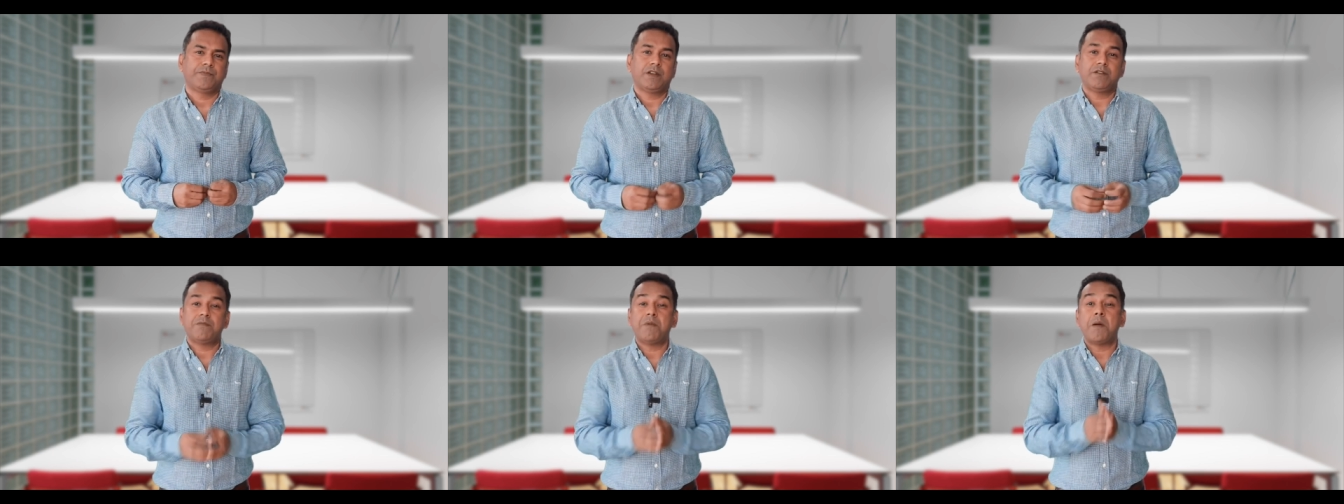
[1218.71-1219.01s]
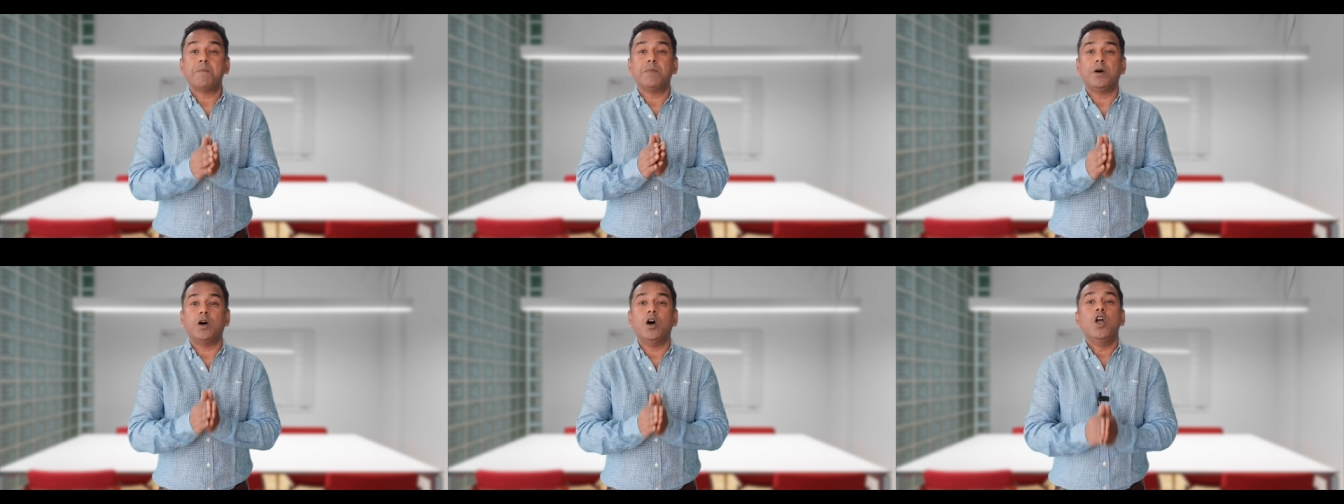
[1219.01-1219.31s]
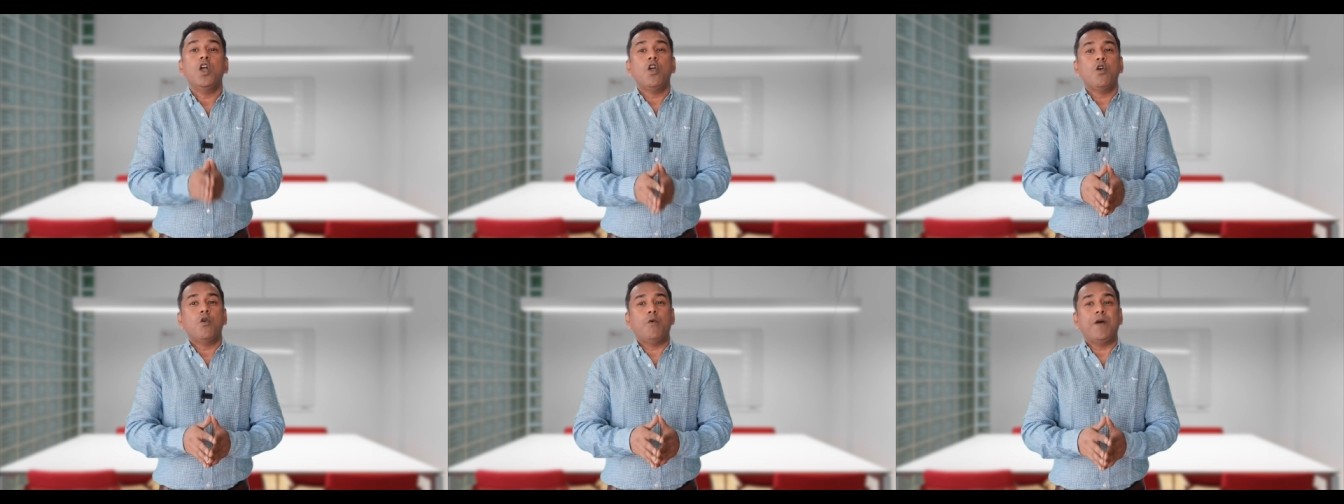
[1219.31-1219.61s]
Remember,
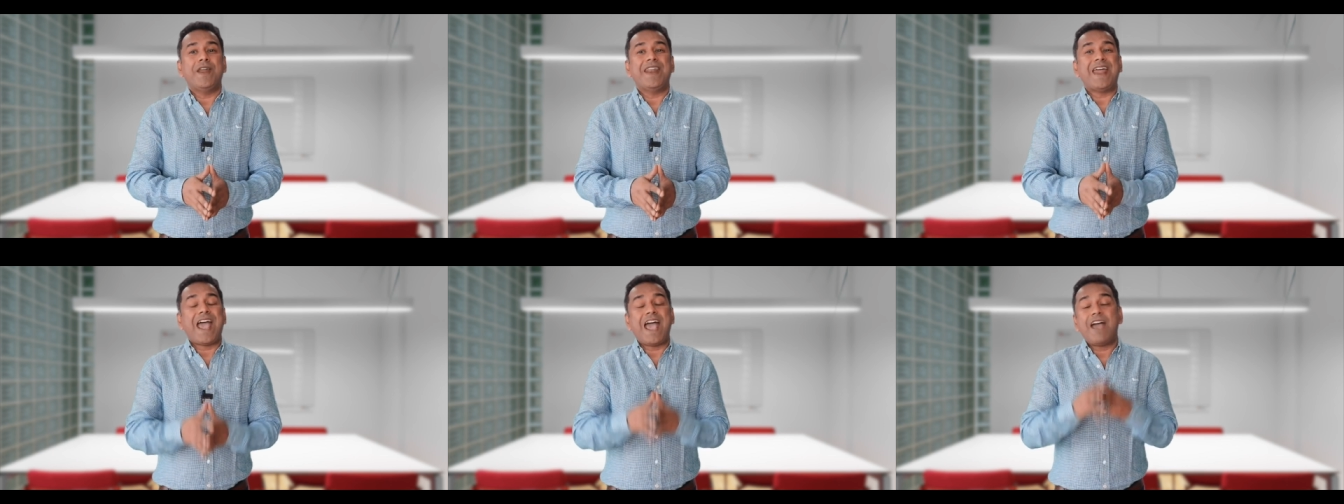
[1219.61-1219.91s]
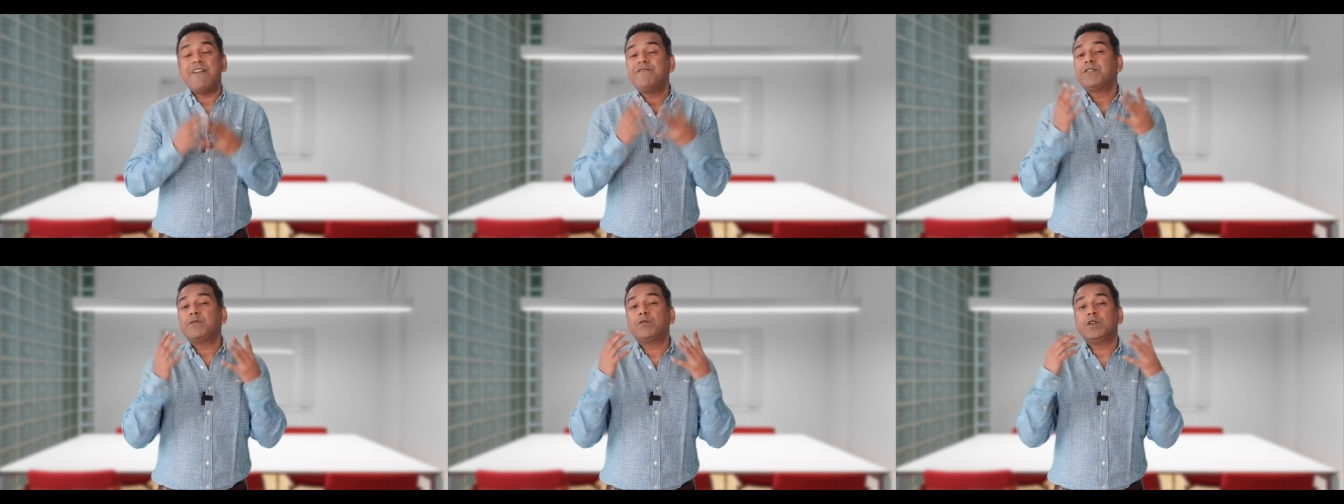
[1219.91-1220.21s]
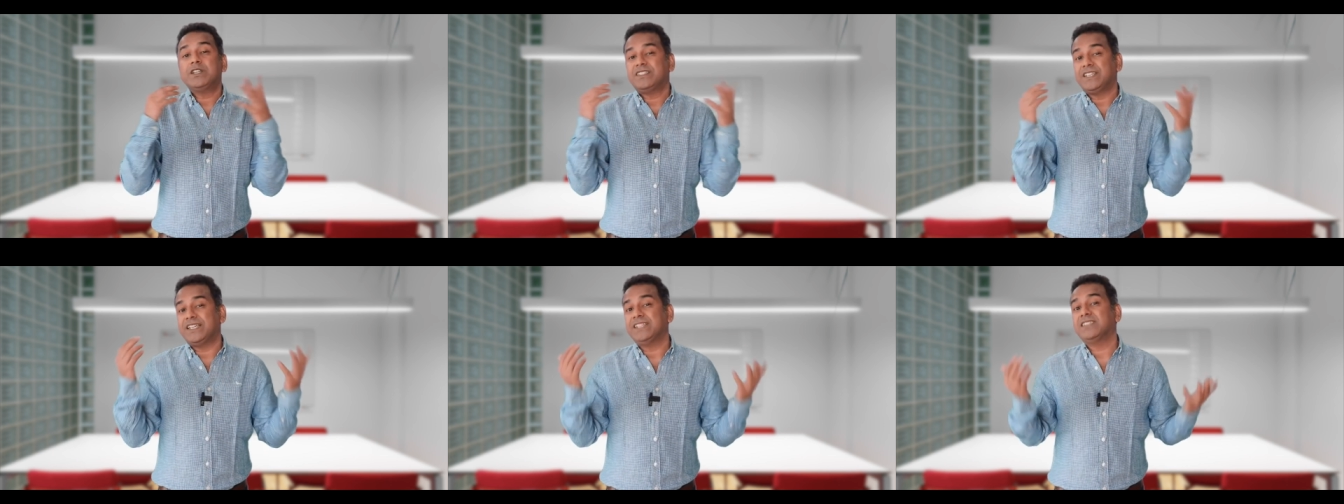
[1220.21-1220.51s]
when
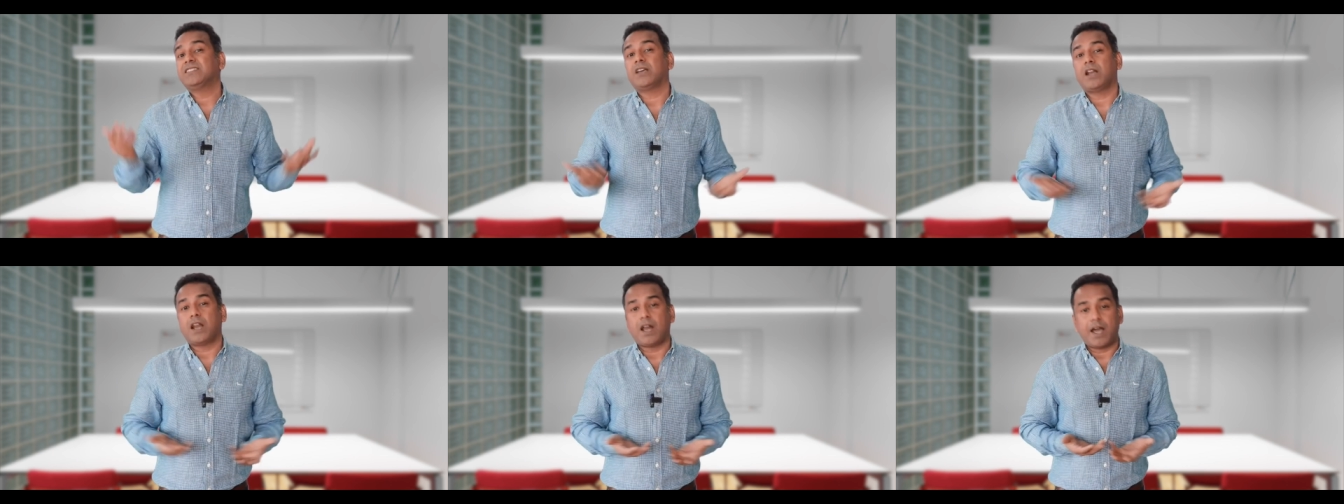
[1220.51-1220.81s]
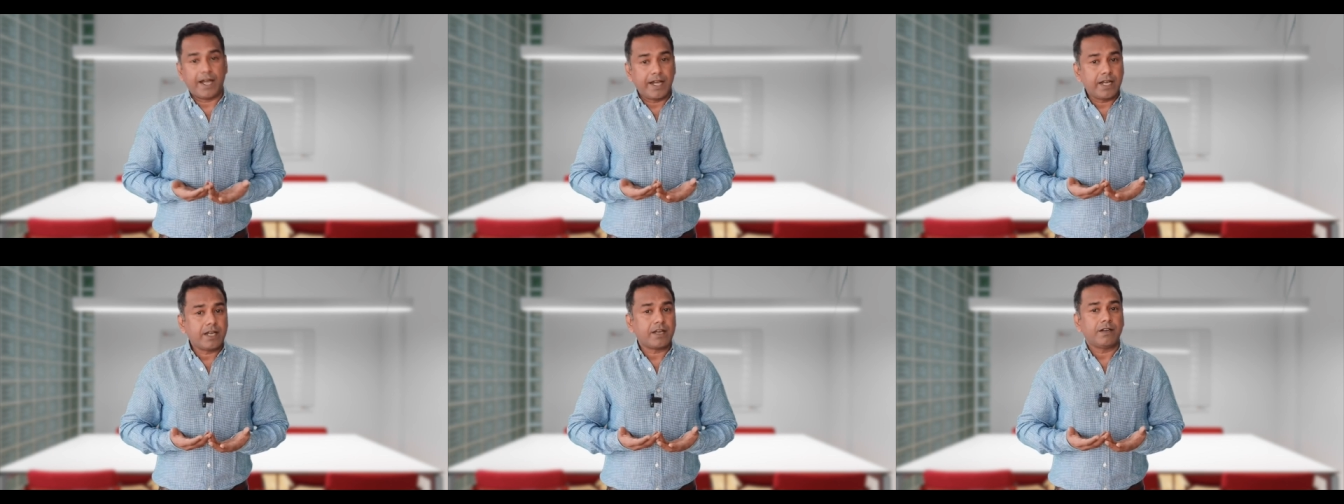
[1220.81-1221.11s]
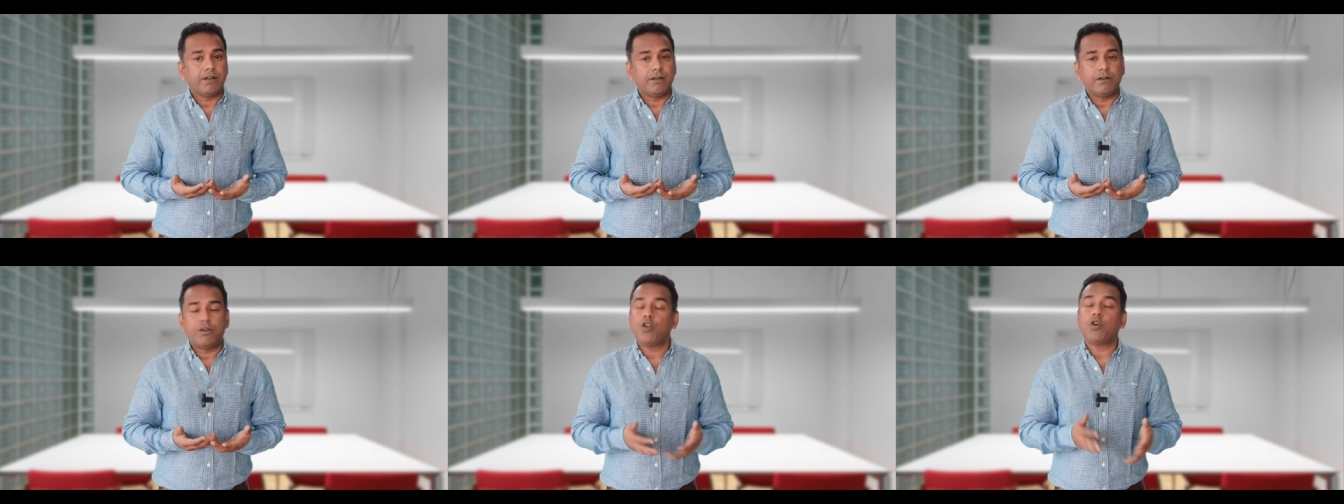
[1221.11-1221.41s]
everyone thinks alike,
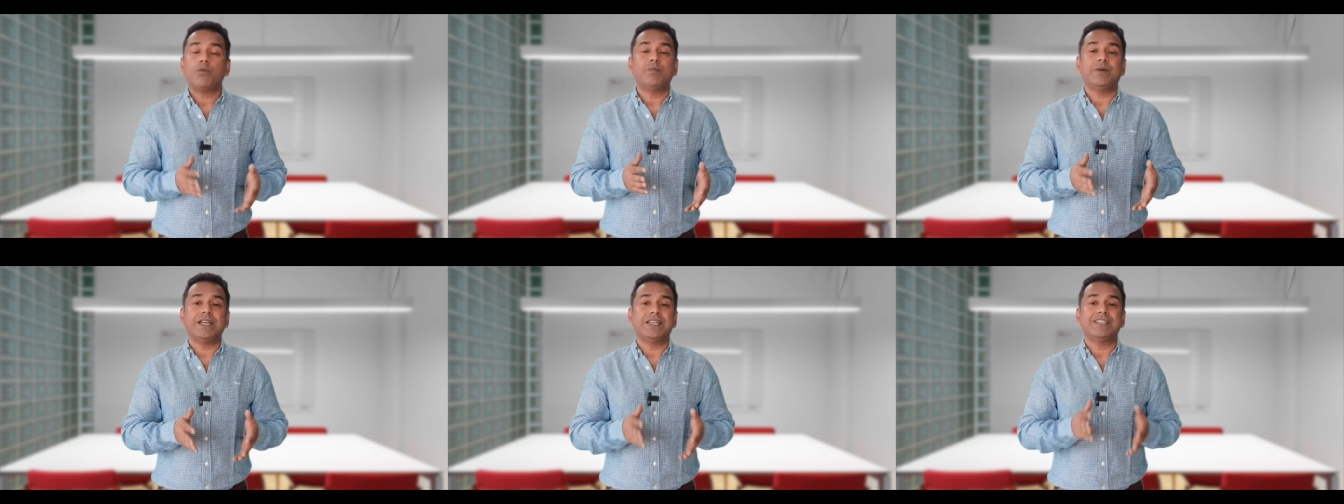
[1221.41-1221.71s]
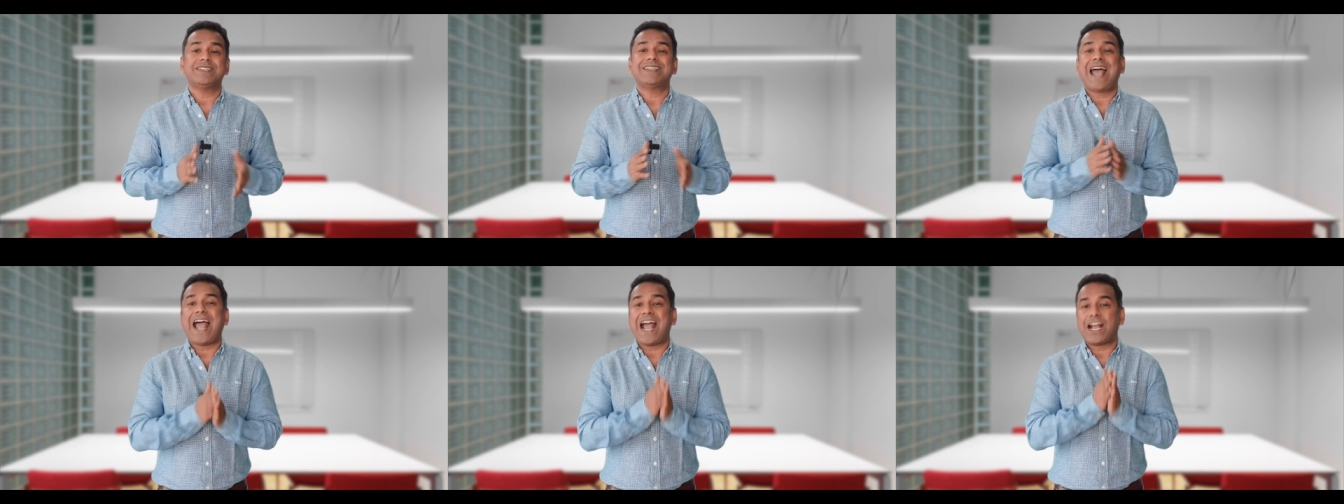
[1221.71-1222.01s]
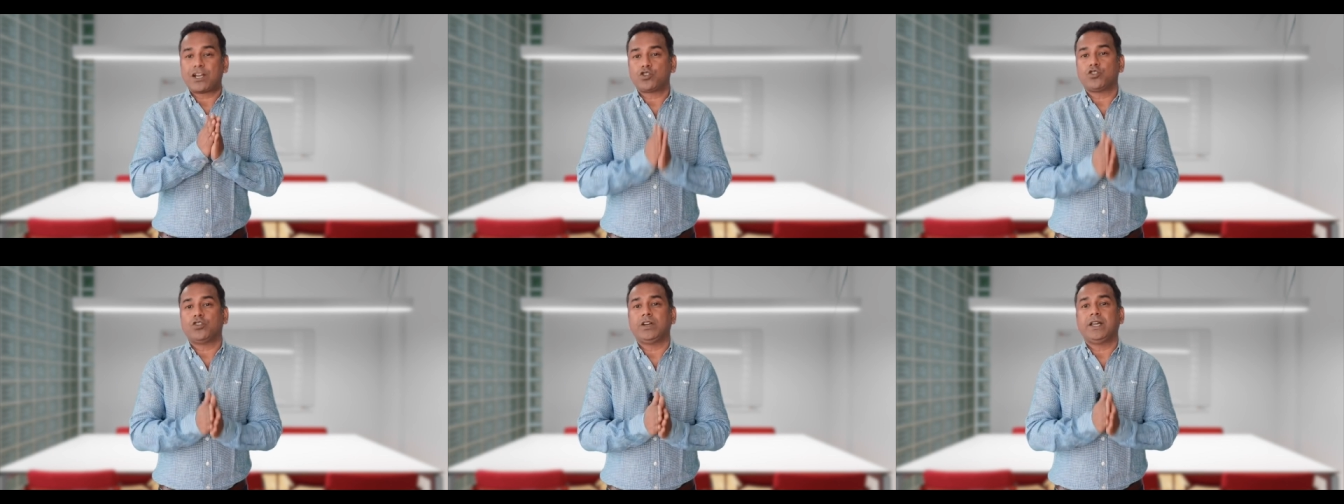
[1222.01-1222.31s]
nobody is
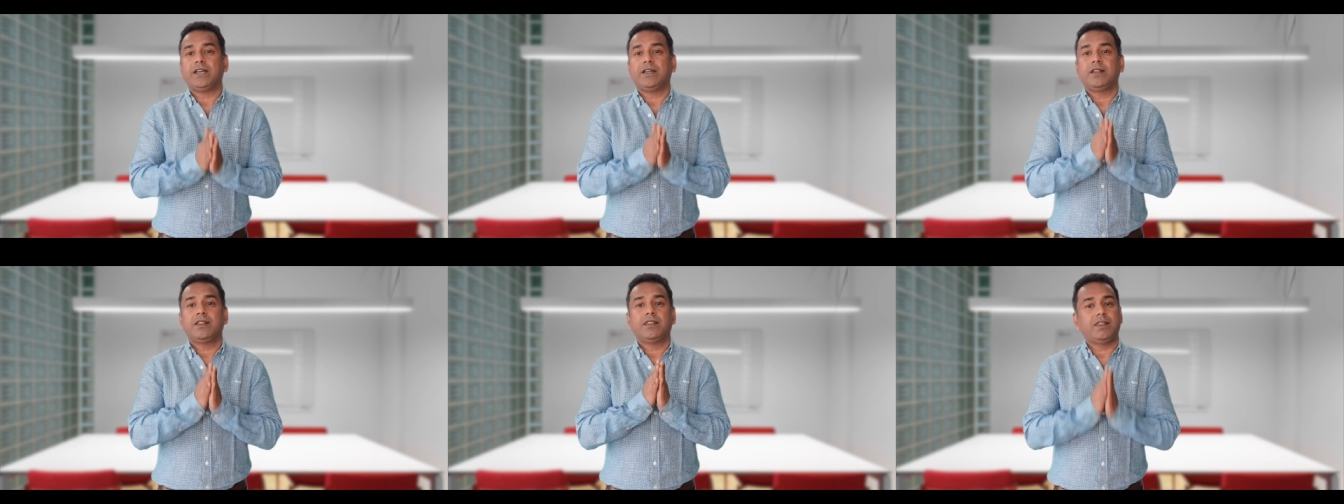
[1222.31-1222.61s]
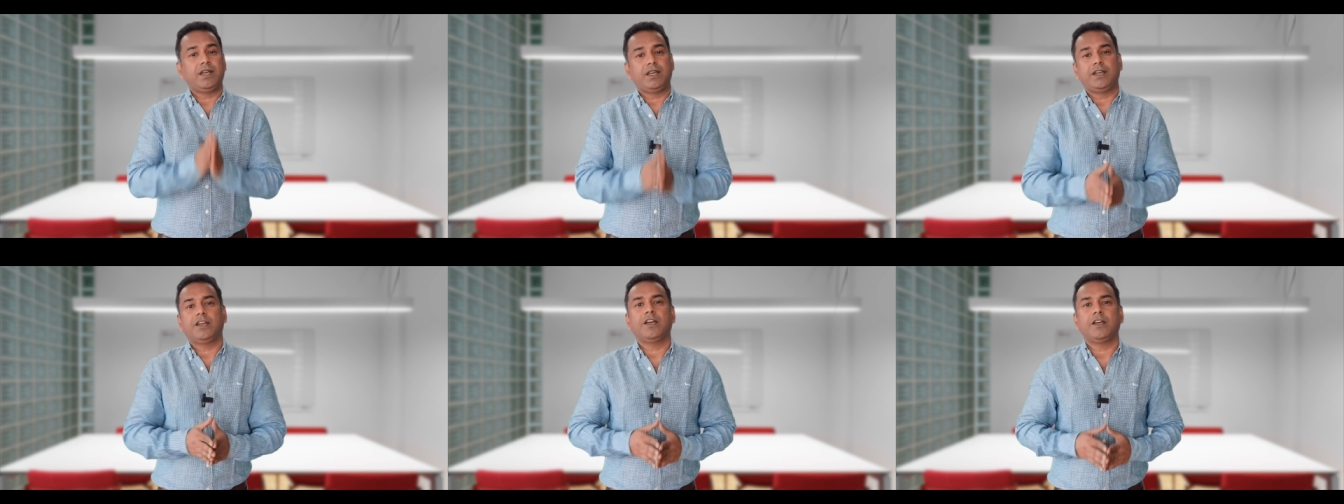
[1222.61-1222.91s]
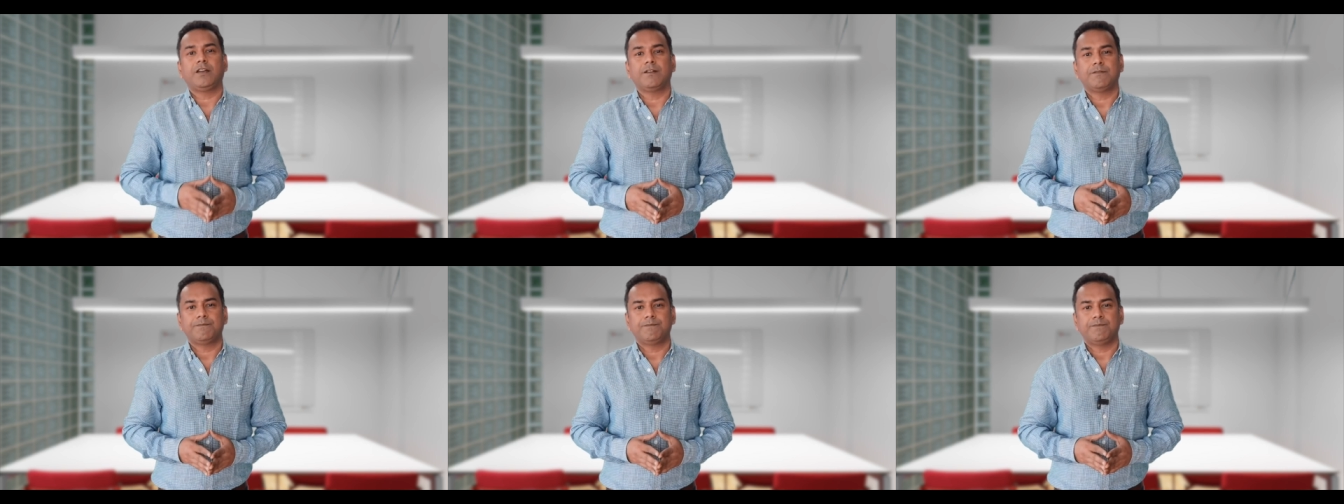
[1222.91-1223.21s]
actually
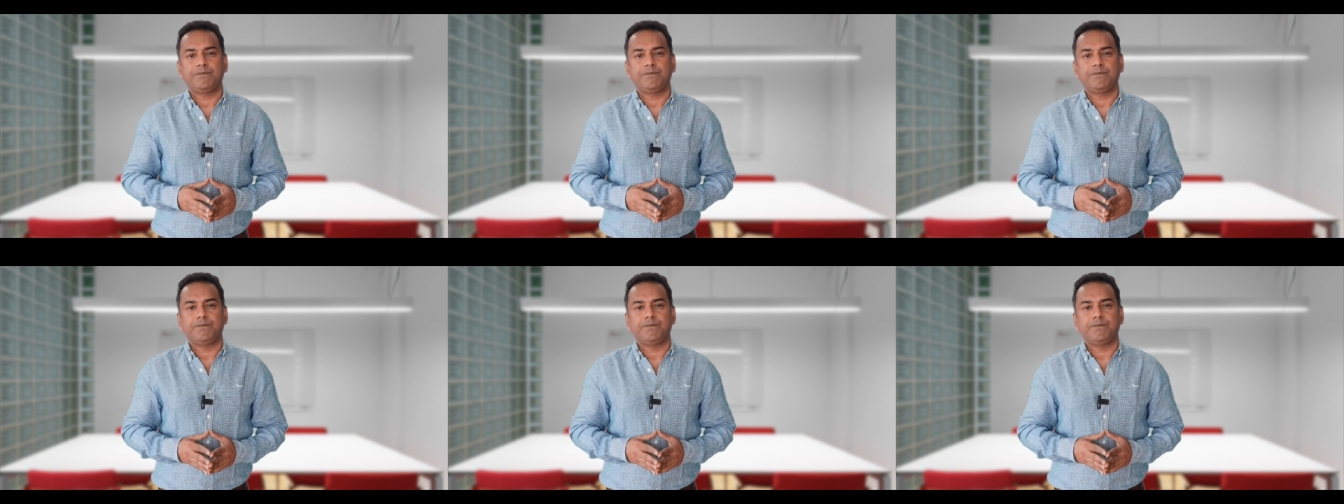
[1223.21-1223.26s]
thinking.